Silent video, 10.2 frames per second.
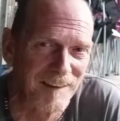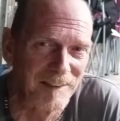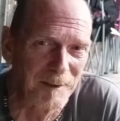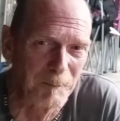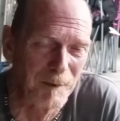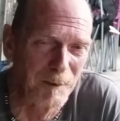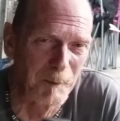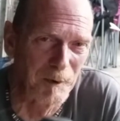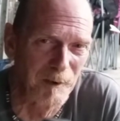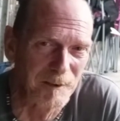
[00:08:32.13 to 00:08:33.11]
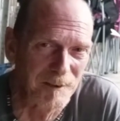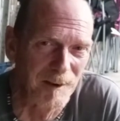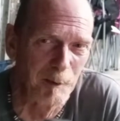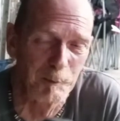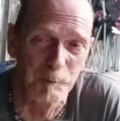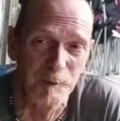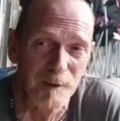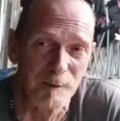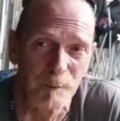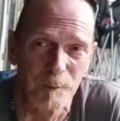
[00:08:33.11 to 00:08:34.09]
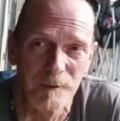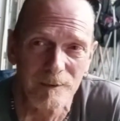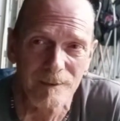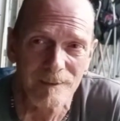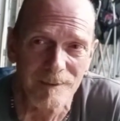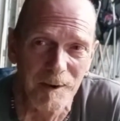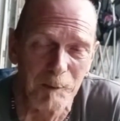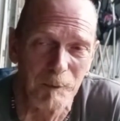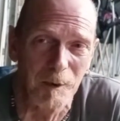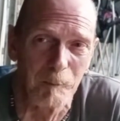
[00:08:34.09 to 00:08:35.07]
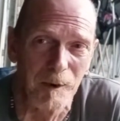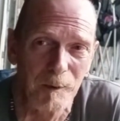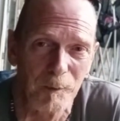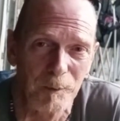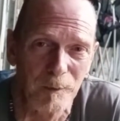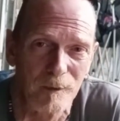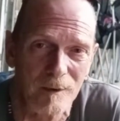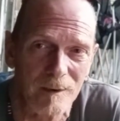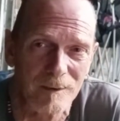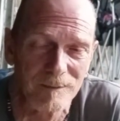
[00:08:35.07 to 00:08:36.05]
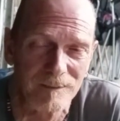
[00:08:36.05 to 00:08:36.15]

I think one of my greatest accomplishments ever was trading my Camaro for a